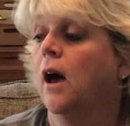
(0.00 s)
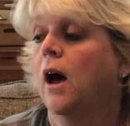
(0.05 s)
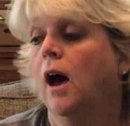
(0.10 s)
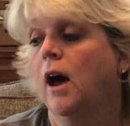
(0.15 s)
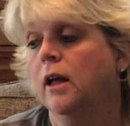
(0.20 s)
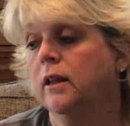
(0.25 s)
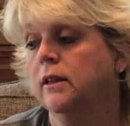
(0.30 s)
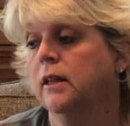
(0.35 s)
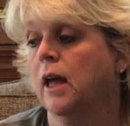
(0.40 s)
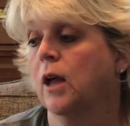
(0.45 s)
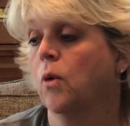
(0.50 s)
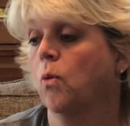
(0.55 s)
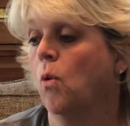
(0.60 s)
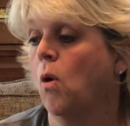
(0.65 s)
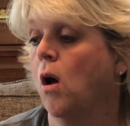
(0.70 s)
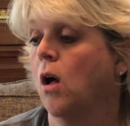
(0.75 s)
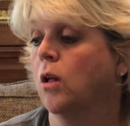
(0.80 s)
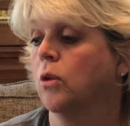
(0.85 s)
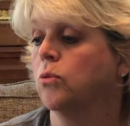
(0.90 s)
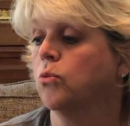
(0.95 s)
Unlike
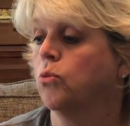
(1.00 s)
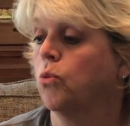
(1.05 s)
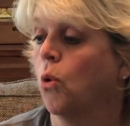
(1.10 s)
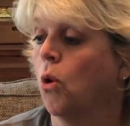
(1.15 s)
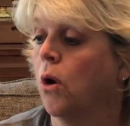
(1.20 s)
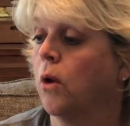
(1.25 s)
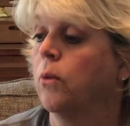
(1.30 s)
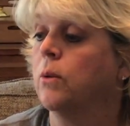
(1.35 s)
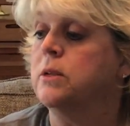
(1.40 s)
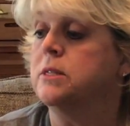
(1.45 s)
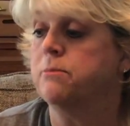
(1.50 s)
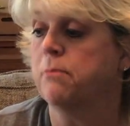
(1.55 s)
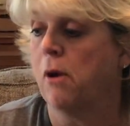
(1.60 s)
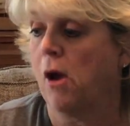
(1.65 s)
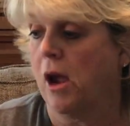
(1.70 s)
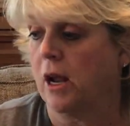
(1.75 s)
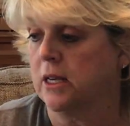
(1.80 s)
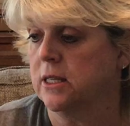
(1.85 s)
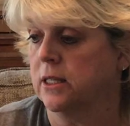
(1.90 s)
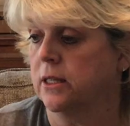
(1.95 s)
Walt, Roy was
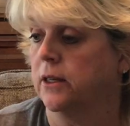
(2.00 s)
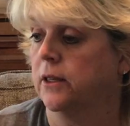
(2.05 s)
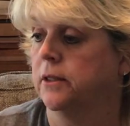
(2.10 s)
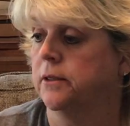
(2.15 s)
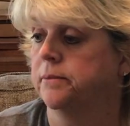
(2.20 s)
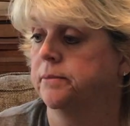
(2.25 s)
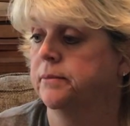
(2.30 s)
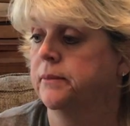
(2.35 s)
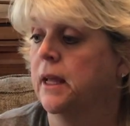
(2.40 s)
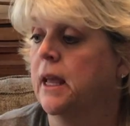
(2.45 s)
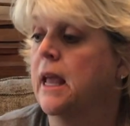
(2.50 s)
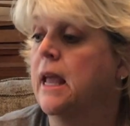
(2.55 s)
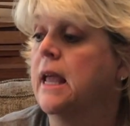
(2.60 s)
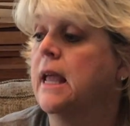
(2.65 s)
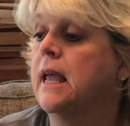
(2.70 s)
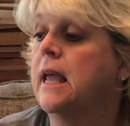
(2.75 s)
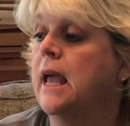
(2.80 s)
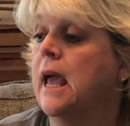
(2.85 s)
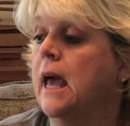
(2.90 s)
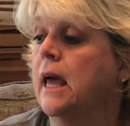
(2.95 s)
practical.
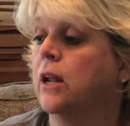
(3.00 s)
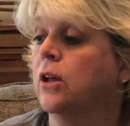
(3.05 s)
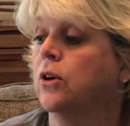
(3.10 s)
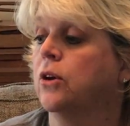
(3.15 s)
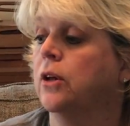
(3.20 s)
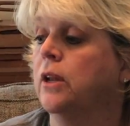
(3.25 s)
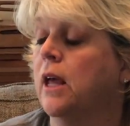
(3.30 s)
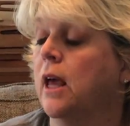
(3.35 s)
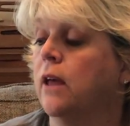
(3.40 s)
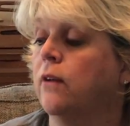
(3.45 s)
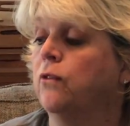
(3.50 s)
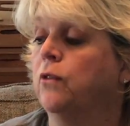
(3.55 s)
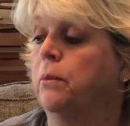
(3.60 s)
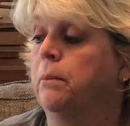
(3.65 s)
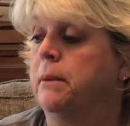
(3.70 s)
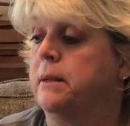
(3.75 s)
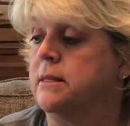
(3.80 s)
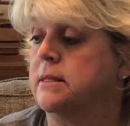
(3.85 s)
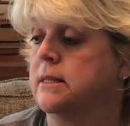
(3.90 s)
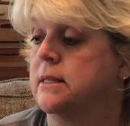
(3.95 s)
He had a good head for
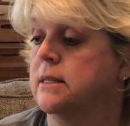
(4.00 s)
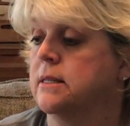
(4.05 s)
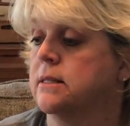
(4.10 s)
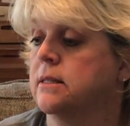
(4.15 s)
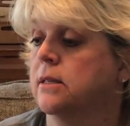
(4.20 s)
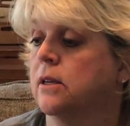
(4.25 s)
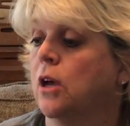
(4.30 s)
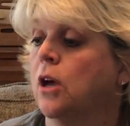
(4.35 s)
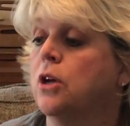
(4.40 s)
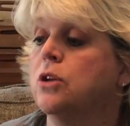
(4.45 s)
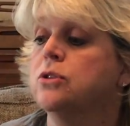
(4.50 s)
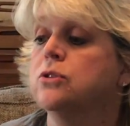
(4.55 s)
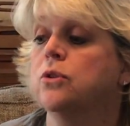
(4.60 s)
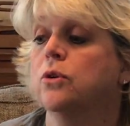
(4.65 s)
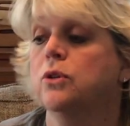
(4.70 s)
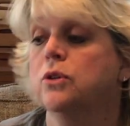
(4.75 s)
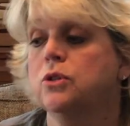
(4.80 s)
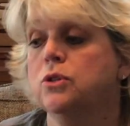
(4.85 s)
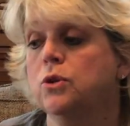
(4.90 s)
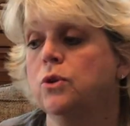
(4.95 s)
business, so
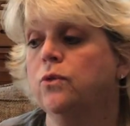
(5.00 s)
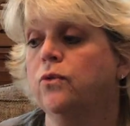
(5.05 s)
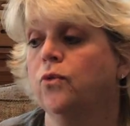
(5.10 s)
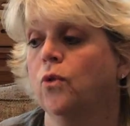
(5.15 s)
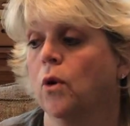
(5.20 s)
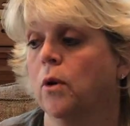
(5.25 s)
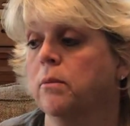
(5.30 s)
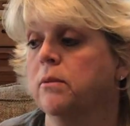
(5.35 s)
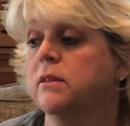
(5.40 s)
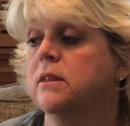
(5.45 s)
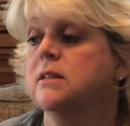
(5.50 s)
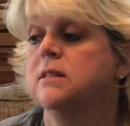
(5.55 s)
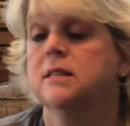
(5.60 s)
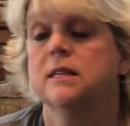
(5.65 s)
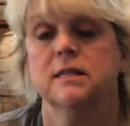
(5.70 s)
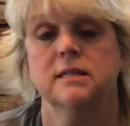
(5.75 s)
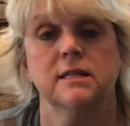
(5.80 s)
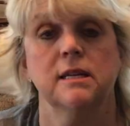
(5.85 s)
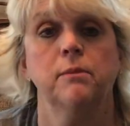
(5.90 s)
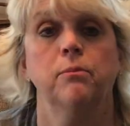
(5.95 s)
the two formed the
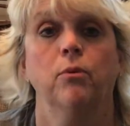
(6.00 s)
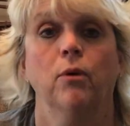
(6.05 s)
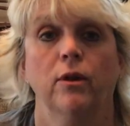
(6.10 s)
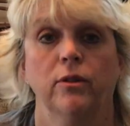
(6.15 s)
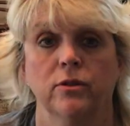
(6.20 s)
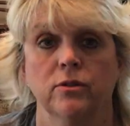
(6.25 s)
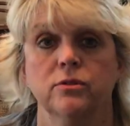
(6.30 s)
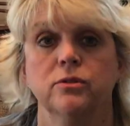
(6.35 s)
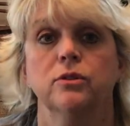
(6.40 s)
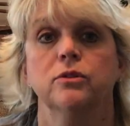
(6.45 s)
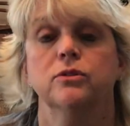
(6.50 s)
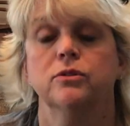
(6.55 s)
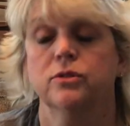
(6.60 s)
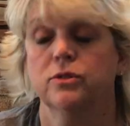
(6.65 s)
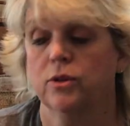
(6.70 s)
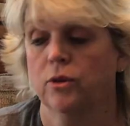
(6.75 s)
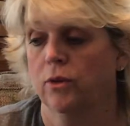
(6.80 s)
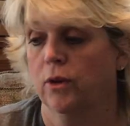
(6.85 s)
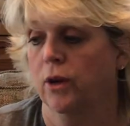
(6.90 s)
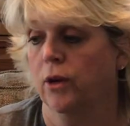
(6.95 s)
Disney Brothers
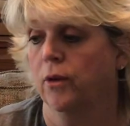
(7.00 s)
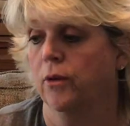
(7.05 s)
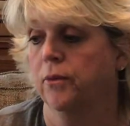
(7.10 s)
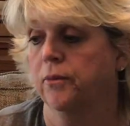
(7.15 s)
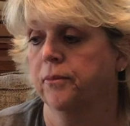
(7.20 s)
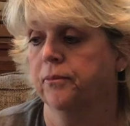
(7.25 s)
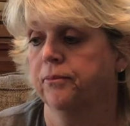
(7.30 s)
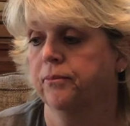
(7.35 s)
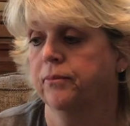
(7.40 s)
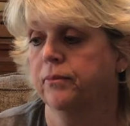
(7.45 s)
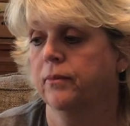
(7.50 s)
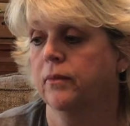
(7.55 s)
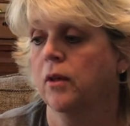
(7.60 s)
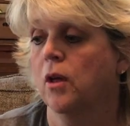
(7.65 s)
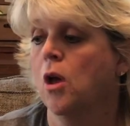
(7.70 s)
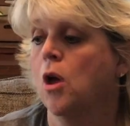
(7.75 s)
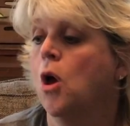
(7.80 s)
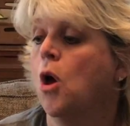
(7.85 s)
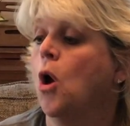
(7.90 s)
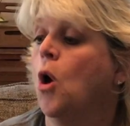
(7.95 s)
Studio.
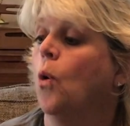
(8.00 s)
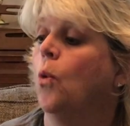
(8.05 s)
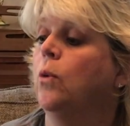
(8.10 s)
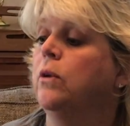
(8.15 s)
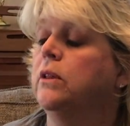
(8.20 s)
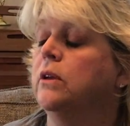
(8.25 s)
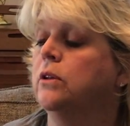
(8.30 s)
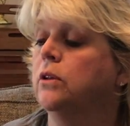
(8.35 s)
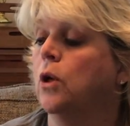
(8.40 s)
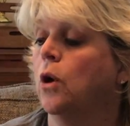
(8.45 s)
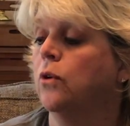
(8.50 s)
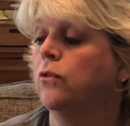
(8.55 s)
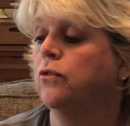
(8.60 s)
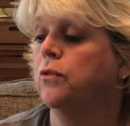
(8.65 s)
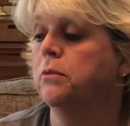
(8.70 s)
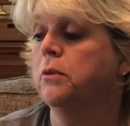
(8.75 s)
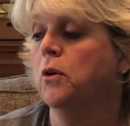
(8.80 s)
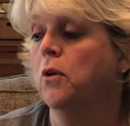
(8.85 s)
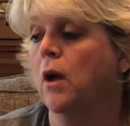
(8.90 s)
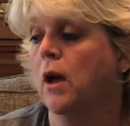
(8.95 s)
With a loan
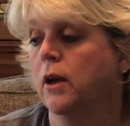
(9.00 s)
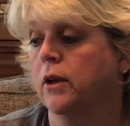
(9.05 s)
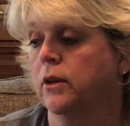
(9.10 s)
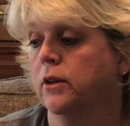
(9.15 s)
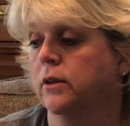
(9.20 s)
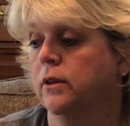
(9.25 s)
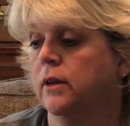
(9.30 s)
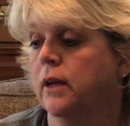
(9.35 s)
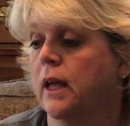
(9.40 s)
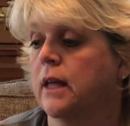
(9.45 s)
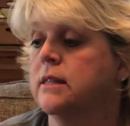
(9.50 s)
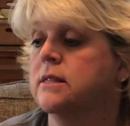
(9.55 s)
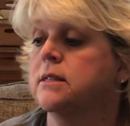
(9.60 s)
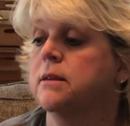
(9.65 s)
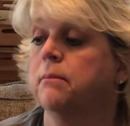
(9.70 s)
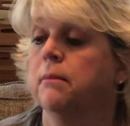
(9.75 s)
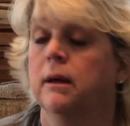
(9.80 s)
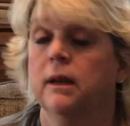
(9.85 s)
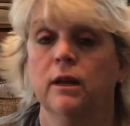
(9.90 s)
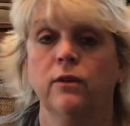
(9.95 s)
from their uncle and
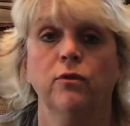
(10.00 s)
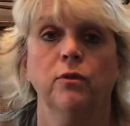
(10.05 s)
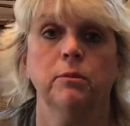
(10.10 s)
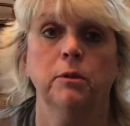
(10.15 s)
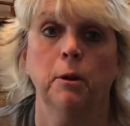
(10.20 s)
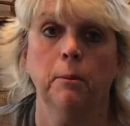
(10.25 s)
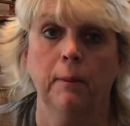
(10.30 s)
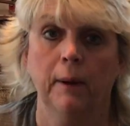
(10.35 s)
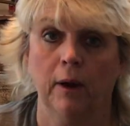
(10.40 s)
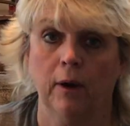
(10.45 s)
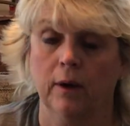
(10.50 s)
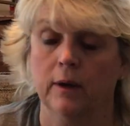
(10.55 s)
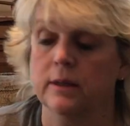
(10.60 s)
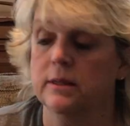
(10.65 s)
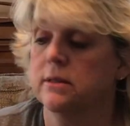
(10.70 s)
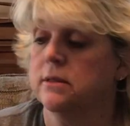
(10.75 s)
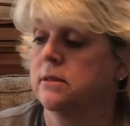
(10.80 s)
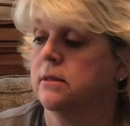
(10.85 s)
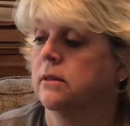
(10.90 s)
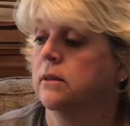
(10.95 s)
some money from their
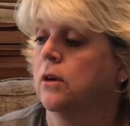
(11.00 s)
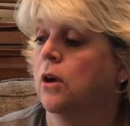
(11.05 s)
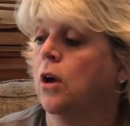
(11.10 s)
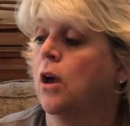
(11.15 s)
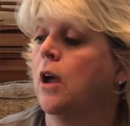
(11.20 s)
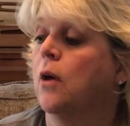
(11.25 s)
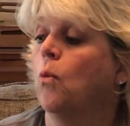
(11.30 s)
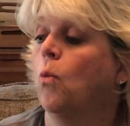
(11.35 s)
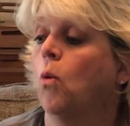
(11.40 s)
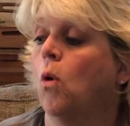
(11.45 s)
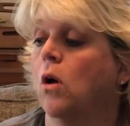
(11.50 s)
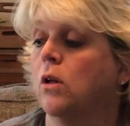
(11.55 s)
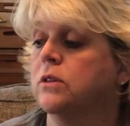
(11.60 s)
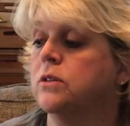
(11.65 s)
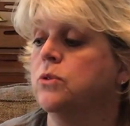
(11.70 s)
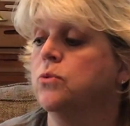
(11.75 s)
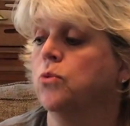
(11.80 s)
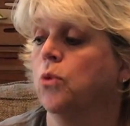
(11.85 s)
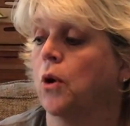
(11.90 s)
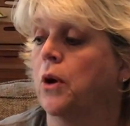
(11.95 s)
parents, Walt
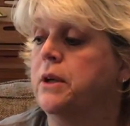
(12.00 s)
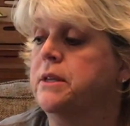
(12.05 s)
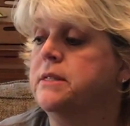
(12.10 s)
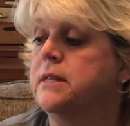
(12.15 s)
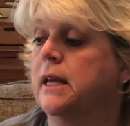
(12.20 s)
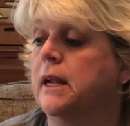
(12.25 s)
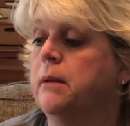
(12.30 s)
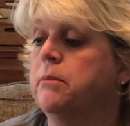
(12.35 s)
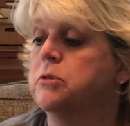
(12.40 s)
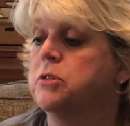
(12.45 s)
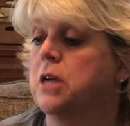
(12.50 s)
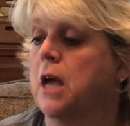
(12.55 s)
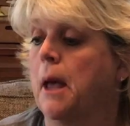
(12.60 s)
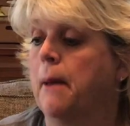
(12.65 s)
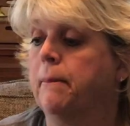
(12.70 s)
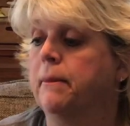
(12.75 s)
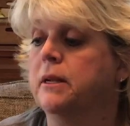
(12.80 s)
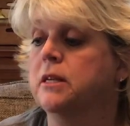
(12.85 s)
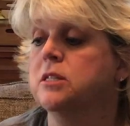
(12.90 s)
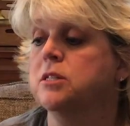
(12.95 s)
and Roy set up
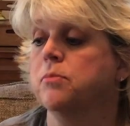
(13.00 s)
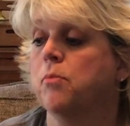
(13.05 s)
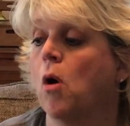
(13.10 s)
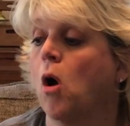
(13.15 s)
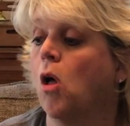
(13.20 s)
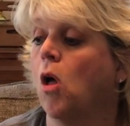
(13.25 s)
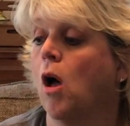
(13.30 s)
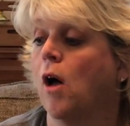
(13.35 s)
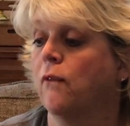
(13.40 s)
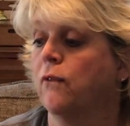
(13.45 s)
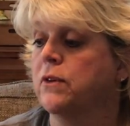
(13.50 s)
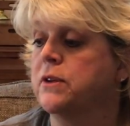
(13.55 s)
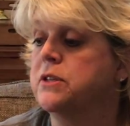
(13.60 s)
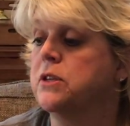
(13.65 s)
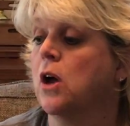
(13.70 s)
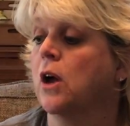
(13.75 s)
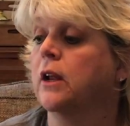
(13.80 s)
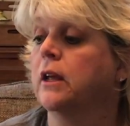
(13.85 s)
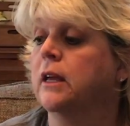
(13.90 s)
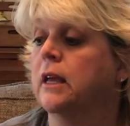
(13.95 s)
shop in a small office
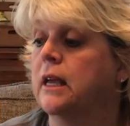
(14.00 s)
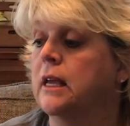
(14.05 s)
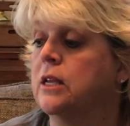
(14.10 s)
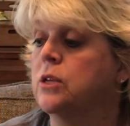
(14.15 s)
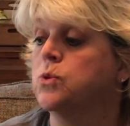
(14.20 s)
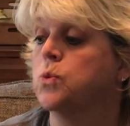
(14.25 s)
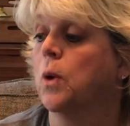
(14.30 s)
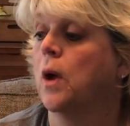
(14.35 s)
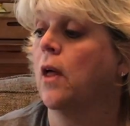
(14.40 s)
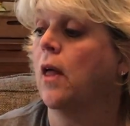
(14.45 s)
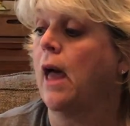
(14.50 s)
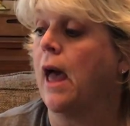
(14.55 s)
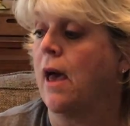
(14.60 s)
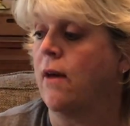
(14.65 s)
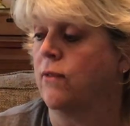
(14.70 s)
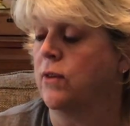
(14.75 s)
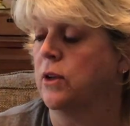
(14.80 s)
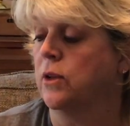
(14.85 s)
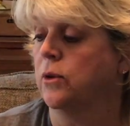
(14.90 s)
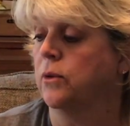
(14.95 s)
on Kingswell
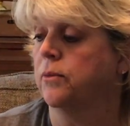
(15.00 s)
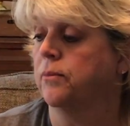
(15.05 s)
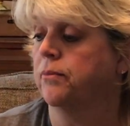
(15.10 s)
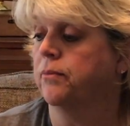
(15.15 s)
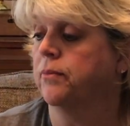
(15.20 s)
Avenue.